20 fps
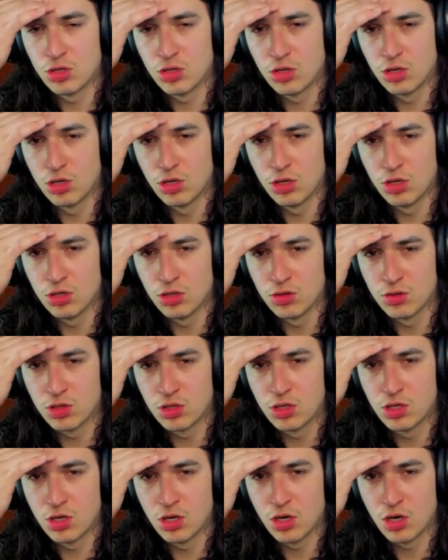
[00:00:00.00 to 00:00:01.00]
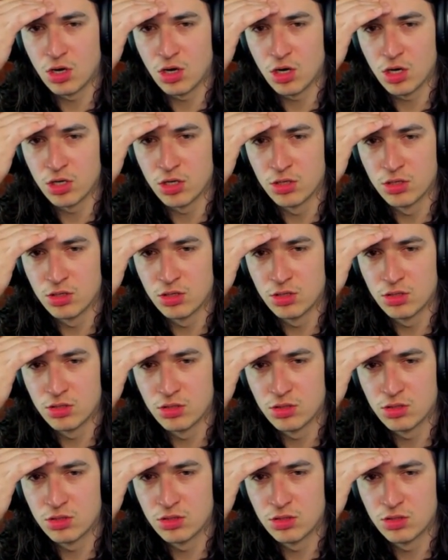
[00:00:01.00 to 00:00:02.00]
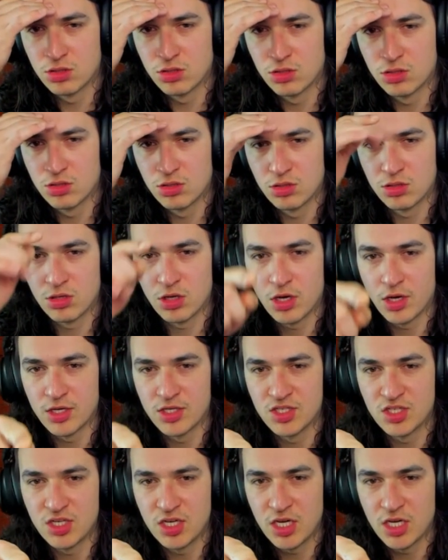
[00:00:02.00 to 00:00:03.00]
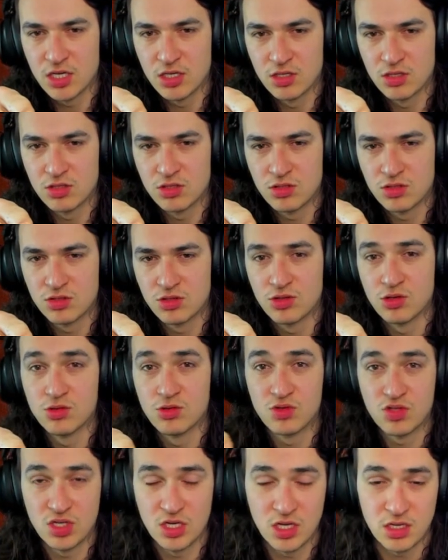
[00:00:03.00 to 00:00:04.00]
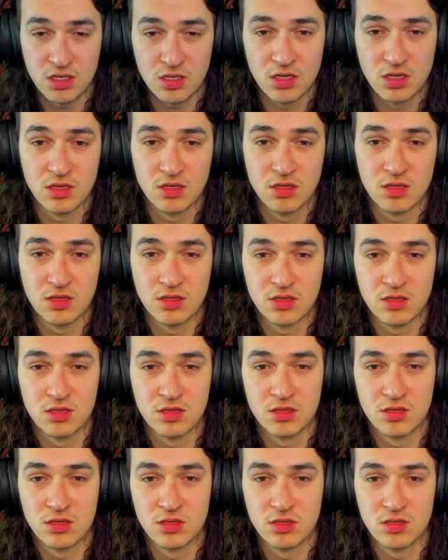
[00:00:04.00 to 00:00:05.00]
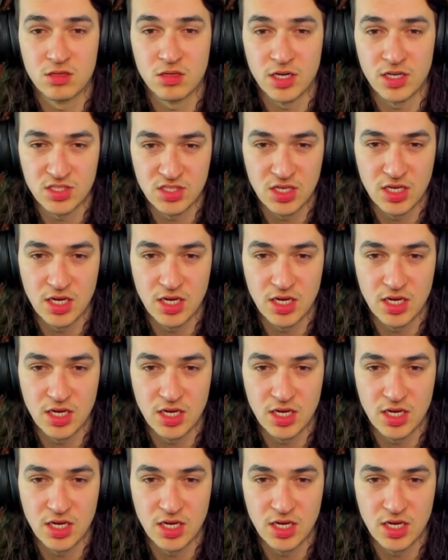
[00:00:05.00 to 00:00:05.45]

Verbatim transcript: Oh God, I see it. Do you see it? See